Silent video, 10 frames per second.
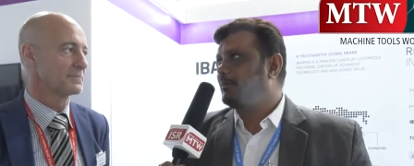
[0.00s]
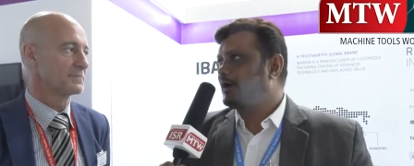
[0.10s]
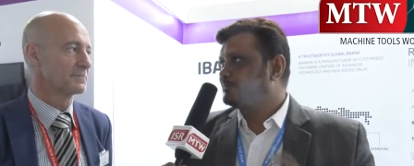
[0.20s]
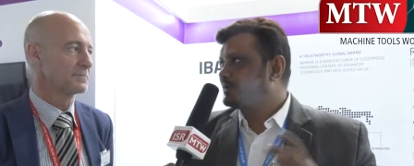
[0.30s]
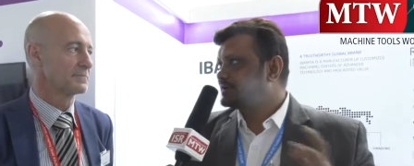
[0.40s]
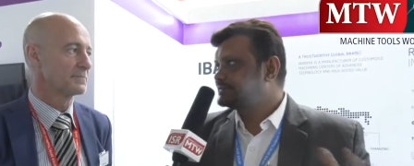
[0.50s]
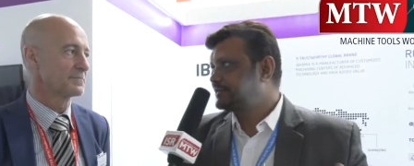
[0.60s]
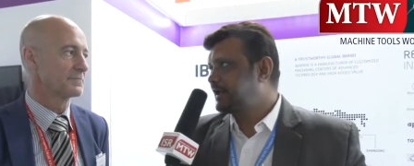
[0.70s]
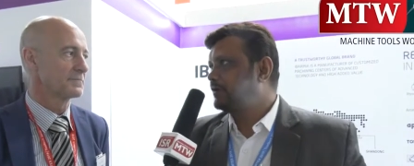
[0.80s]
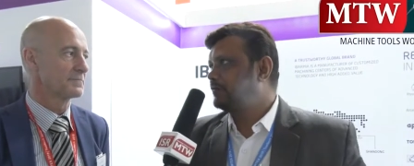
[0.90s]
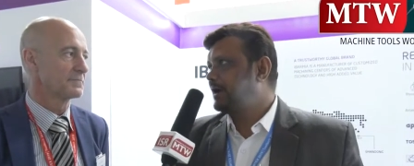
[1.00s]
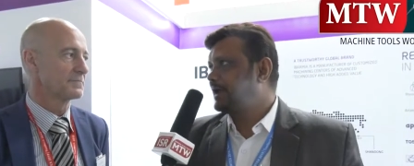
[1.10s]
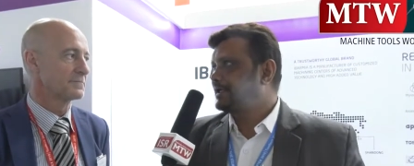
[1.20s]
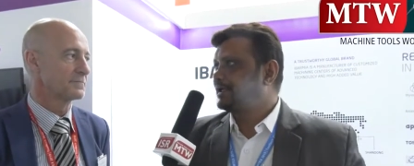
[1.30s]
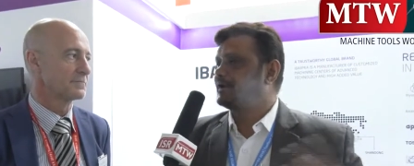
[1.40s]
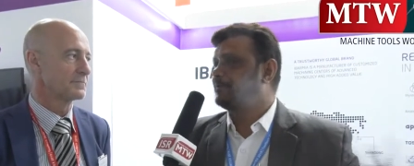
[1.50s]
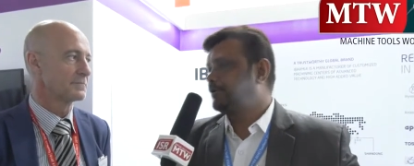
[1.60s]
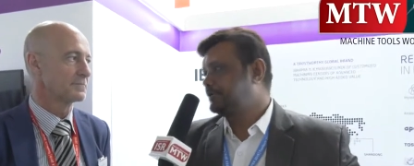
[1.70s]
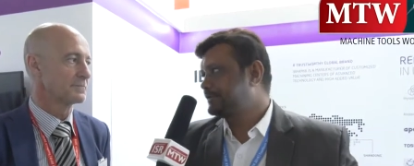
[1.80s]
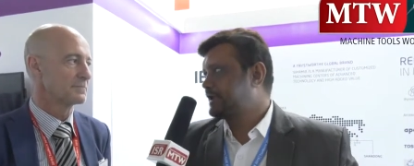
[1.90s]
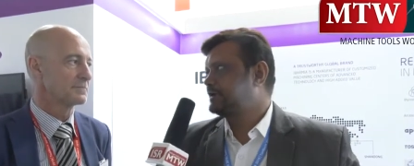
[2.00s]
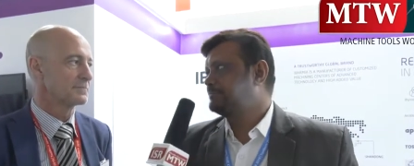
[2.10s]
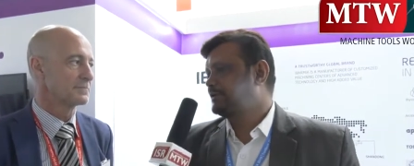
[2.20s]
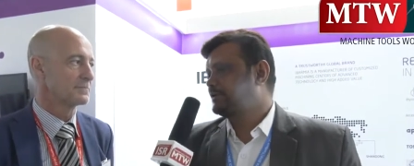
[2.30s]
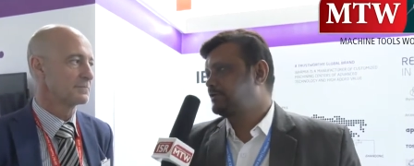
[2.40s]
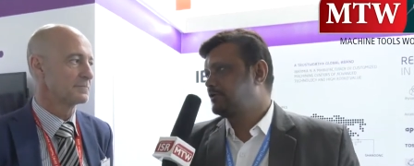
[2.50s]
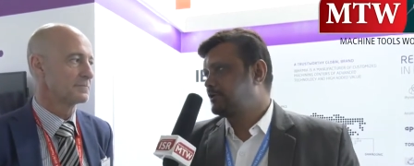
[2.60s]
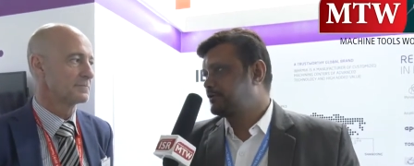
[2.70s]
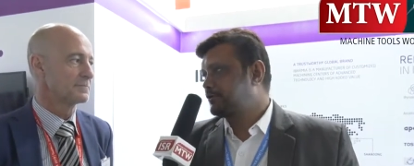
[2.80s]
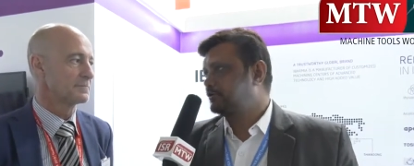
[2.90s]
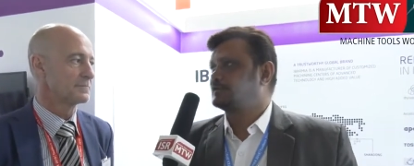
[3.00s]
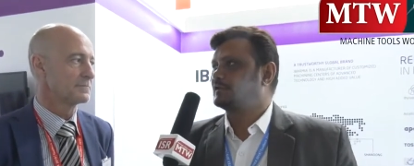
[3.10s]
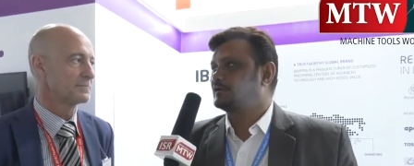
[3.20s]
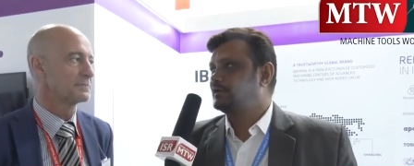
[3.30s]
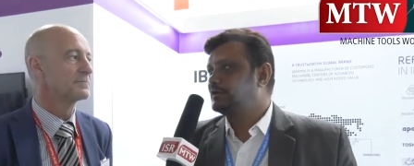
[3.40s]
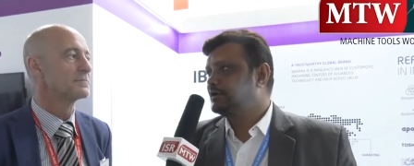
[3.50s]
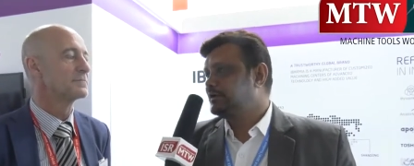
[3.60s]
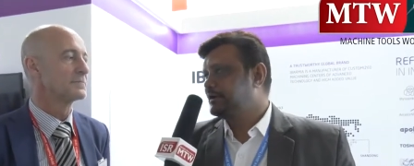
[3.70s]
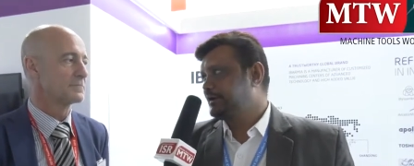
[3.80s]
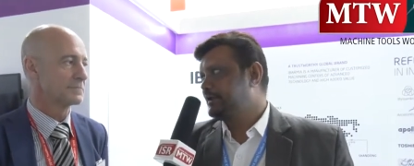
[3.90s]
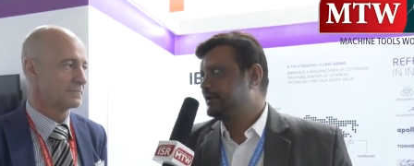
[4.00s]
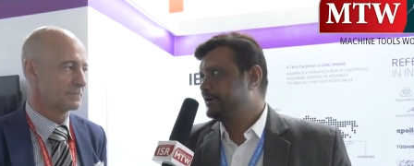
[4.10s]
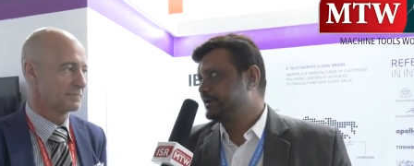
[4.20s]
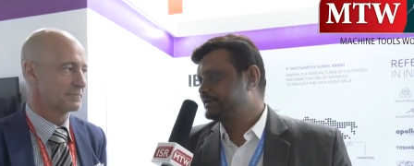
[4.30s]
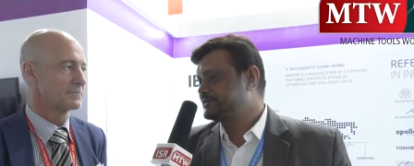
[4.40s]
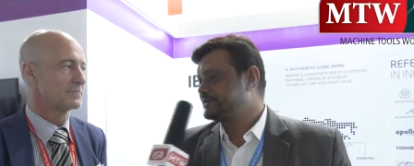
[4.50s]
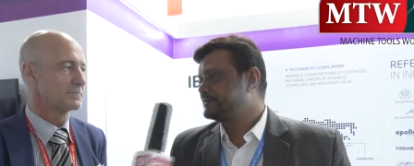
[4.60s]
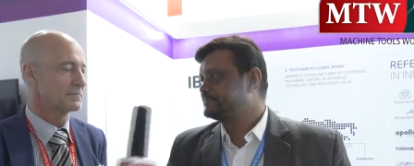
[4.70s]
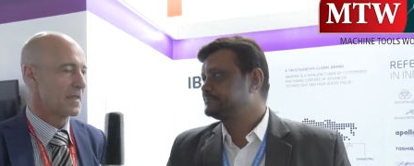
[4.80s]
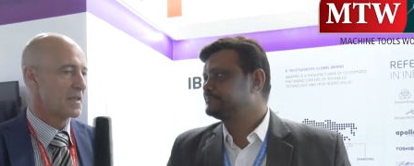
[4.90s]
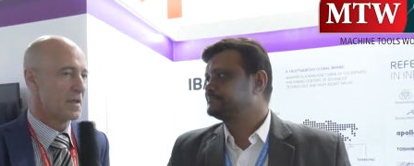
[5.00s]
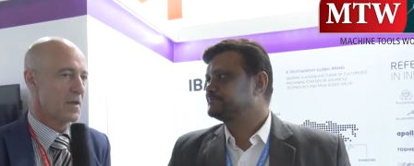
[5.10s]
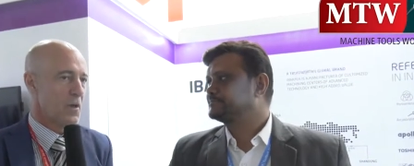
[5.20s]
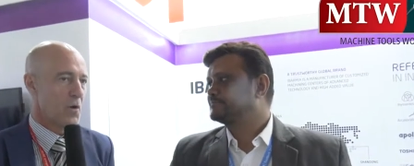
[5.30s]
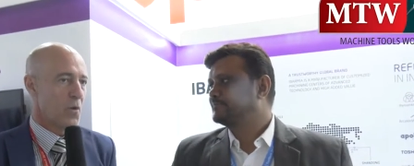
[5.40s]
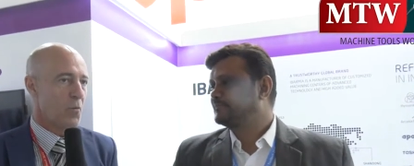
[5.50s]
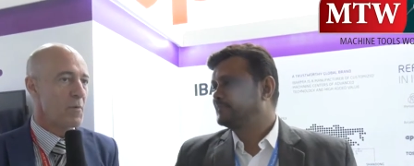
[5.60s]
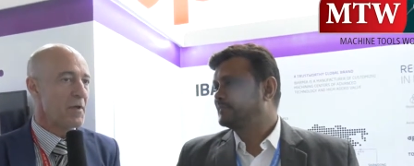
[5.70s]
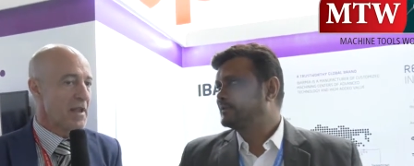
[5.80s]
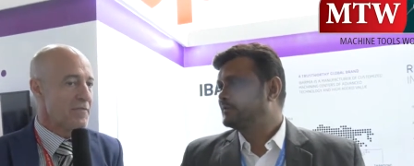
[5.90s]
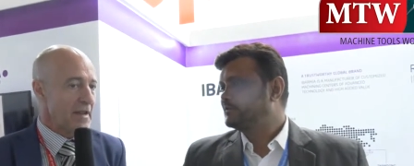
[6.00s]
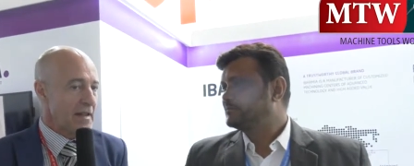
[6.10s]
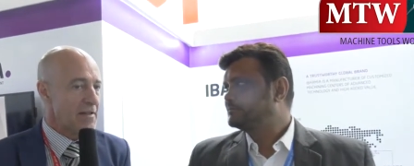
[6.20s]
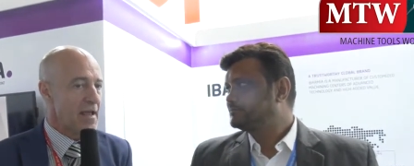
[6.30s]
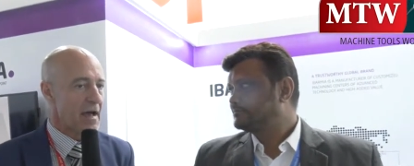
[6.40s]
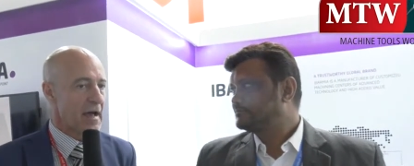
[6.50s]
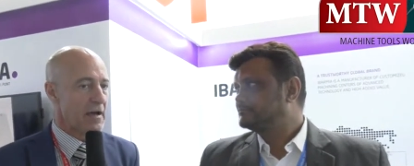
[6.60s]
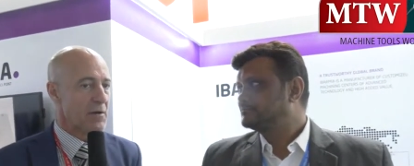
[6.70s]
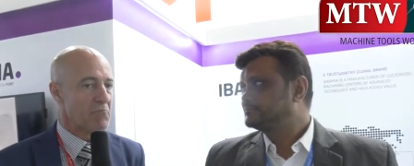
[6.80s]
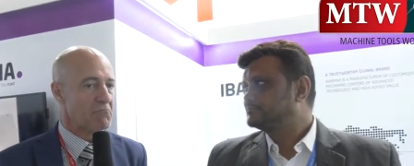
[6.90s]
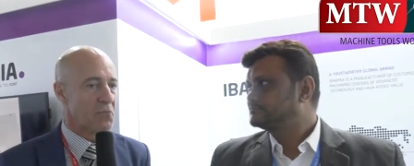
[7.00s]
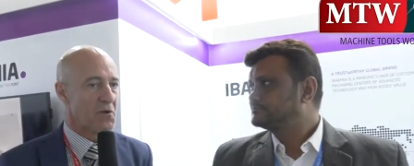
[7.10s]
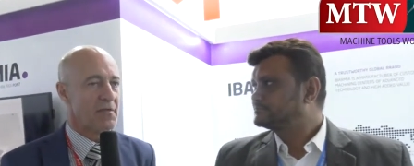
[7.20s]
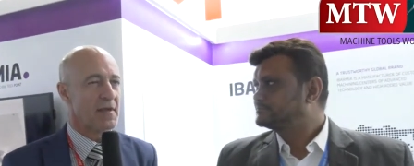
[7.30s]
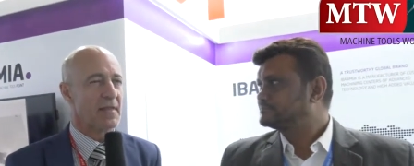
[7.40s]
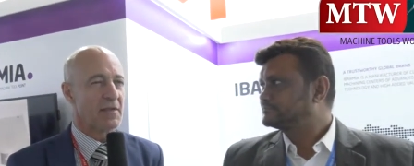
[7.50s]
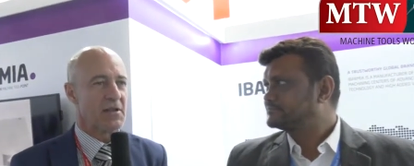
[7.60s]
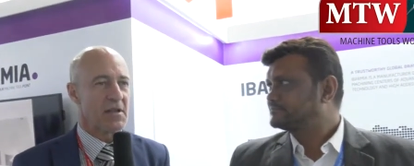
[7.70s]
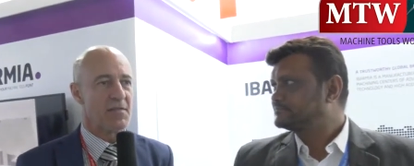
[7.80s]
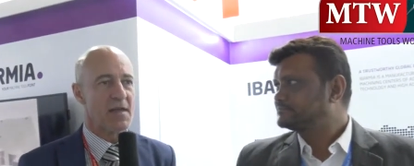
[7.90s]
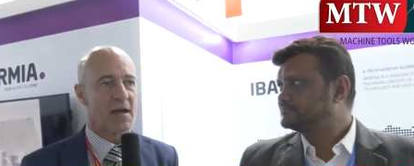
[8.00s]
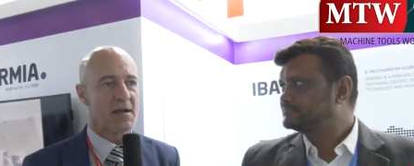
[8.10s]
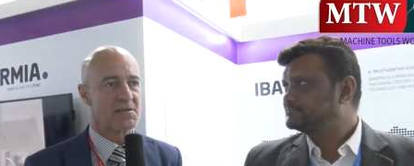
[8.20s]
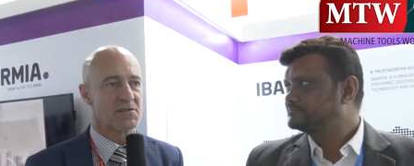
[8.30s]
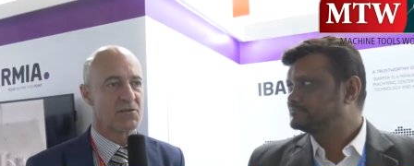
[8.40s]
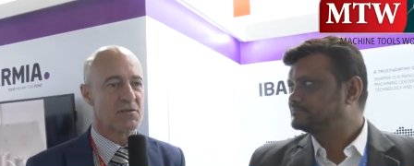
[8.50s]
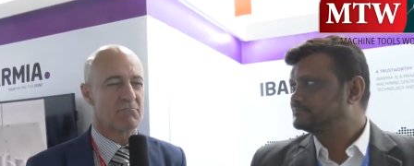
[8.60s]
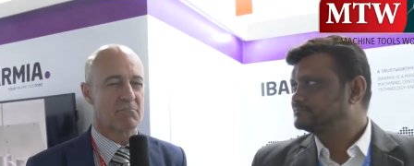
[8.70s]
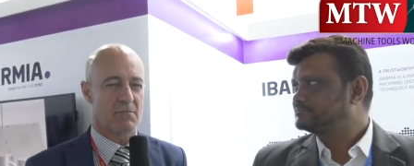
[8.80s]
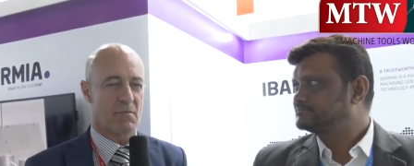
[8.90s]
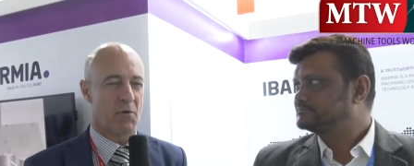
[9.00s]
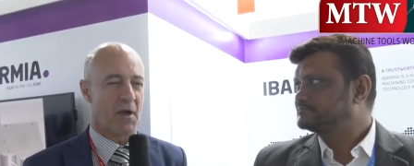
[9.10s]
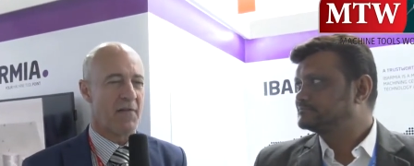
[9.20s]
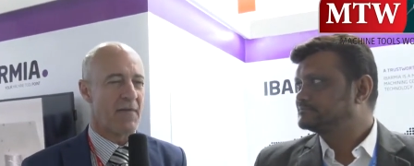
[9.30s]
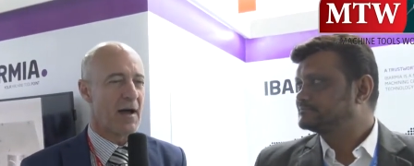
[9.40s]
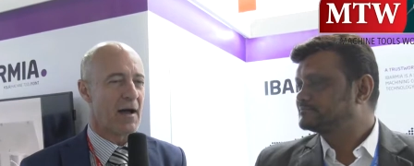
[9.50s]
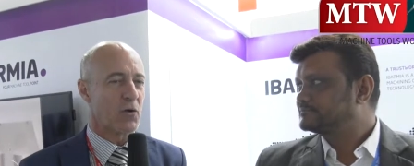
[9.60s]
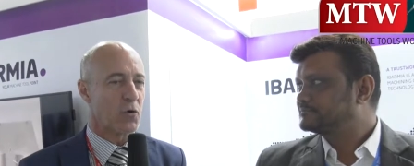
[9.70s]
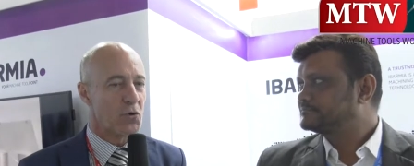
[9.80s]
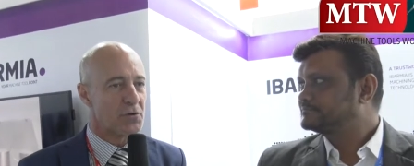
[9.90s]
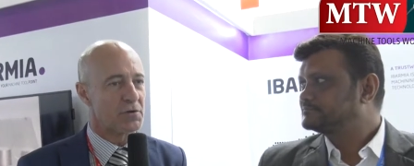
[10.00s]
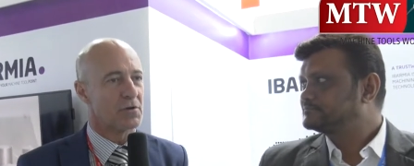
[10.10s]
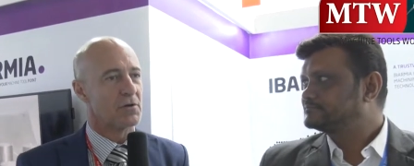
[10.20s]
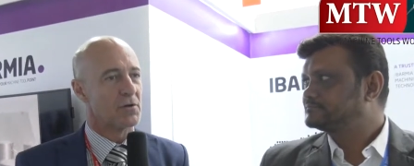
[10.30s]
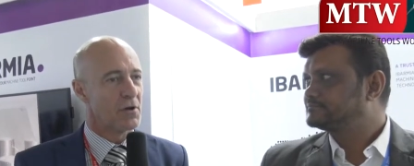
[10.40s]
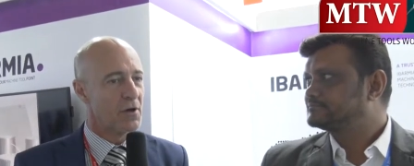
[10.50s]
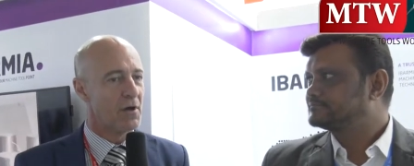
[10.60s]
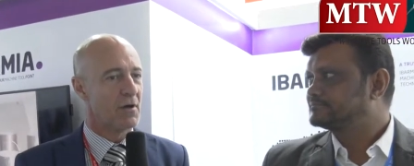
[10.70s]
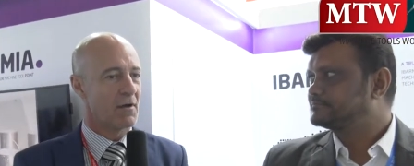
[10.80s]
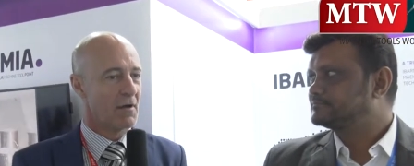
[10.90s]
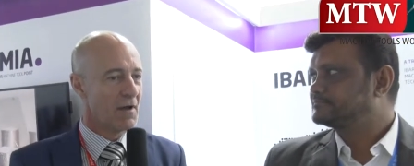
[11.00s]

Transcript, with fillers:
Speaker 1: Ibarmia is now banking upon that particular growth in Indian industry?
Speaker 2: We believe in India and we think that in India we have a good, uh,